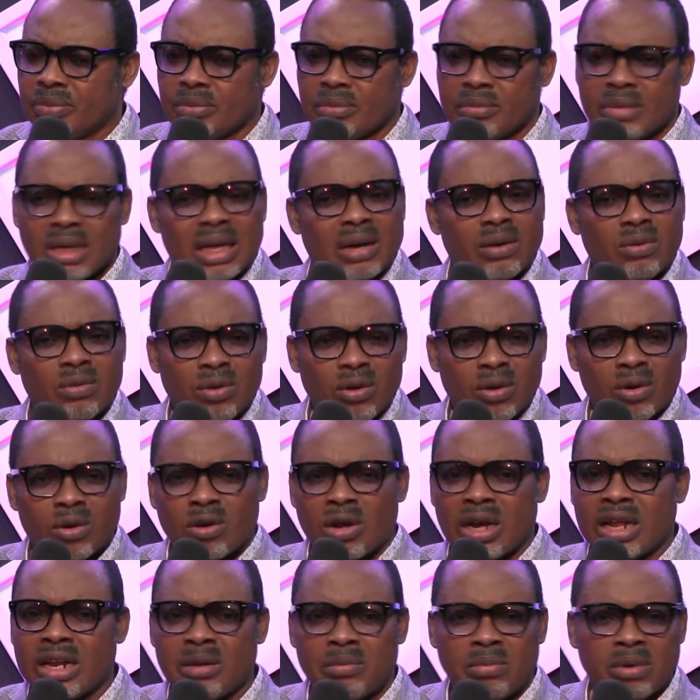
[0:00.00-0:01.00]
But I will not
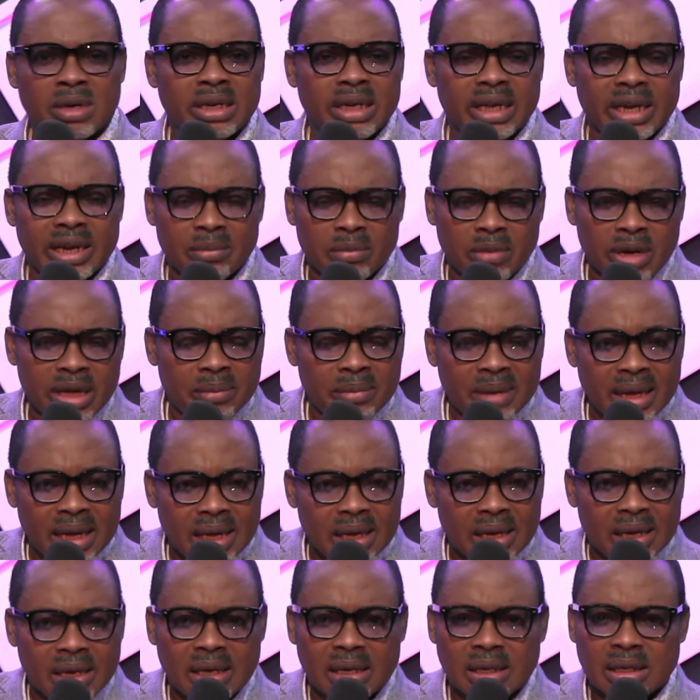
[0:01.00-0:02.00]
call anybody anymore, amen.
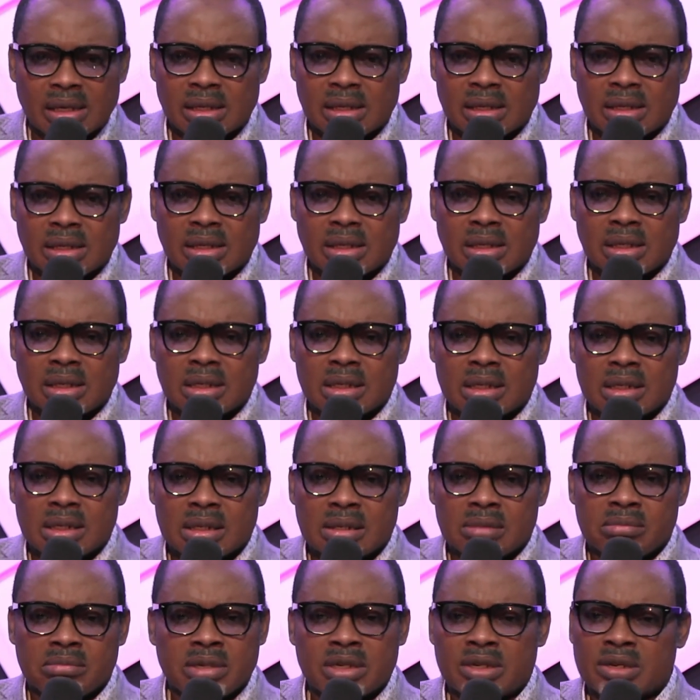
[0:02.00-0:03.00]

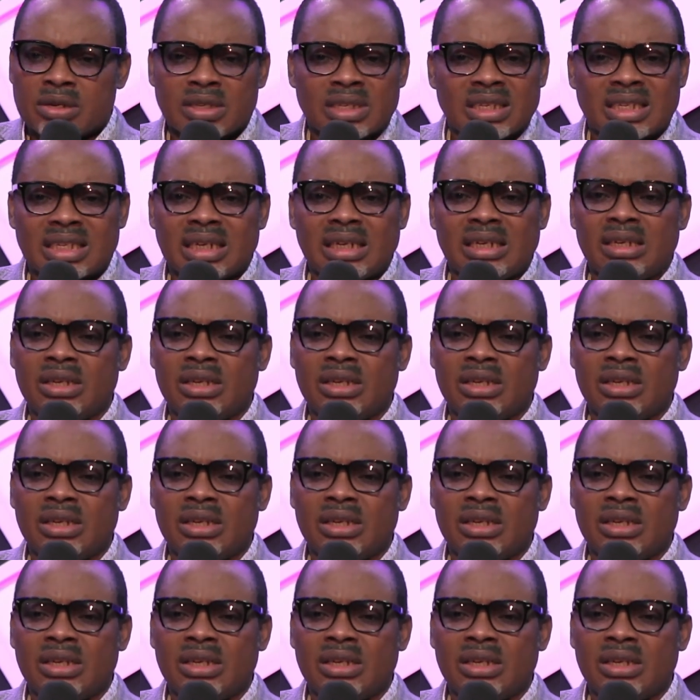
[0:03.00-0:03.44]
Because